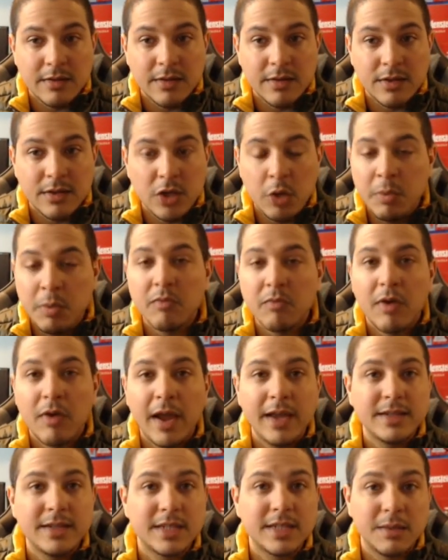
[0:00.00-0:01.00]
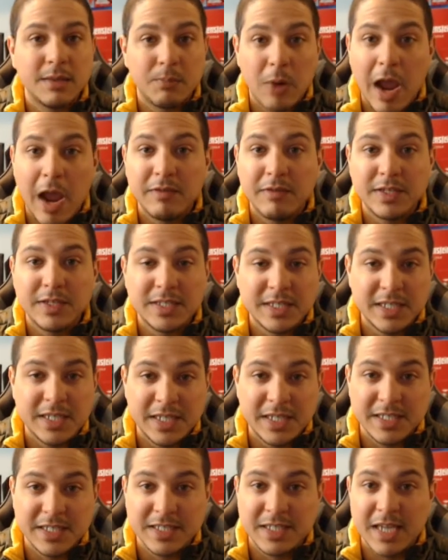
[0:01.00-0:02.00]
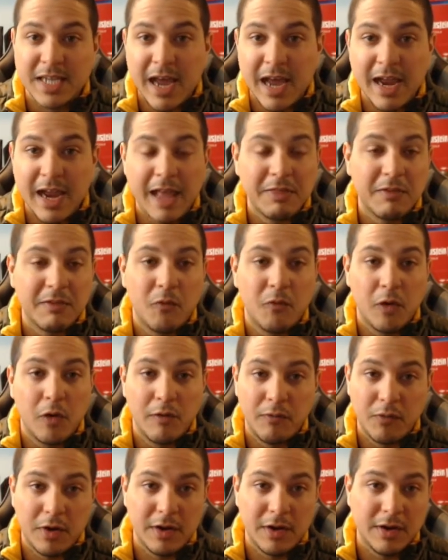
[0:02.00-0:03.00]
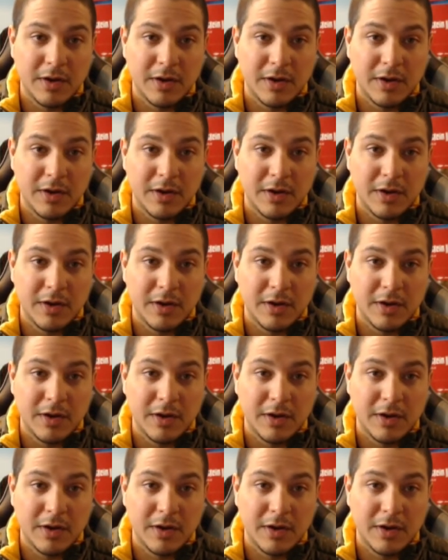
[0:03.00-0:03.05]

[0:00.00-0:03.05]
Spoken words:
human rights and privacy is not at the forefront